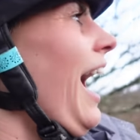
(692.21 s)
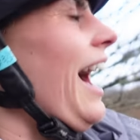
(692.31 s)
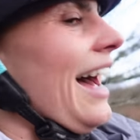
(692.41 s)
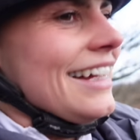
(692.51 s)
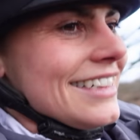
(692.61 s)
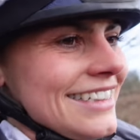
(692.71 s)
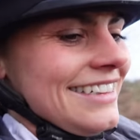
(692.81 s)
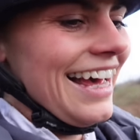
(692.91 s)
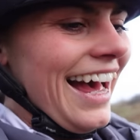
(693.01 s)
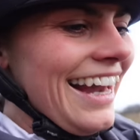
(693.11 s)
And
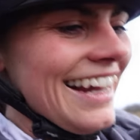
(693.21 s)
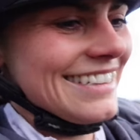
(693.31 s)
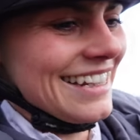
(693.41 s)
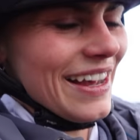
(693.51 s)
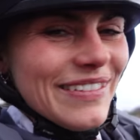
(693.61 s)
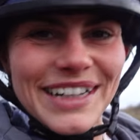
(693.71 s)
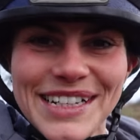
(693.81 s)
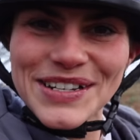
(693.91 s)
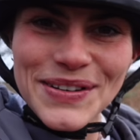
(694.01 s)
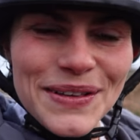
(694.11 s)
yeah, let's go and
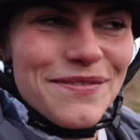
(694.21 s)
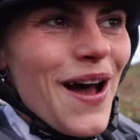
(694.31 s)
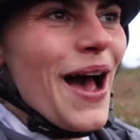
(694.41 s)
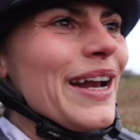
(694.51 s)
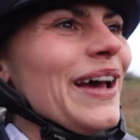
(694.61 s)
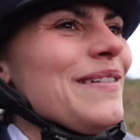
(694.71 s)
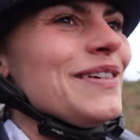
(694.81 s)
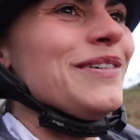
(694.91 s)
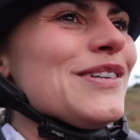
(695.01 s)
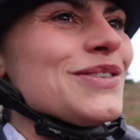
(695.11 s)
enjoy the ride. I hope
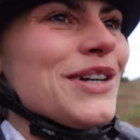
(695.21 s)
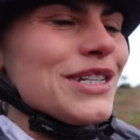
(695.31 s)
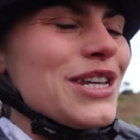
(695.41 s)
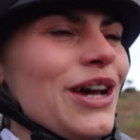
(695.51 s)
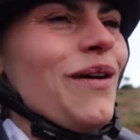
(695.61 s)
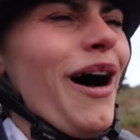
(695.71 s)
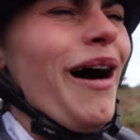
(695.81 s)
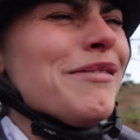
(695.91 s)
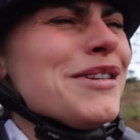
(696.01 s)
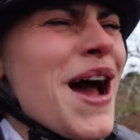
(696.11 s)
you enjoy it too.
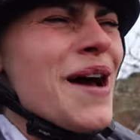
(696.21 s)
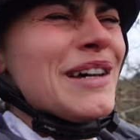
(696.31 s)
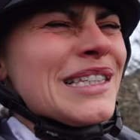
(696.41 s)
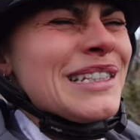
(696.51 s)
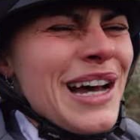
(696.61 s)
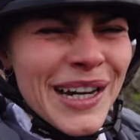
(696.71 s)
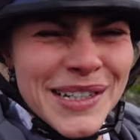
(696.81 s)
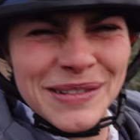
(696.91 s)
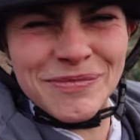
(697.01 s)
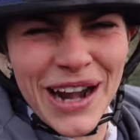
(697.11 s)
Oh no, it's started
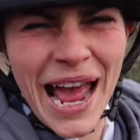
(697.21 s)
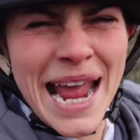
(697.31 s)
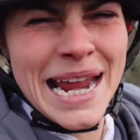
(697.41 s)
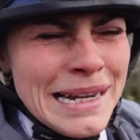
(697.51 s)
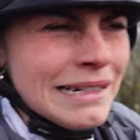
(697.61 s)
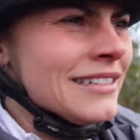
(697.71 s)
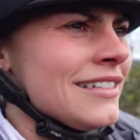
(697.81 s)
to rain.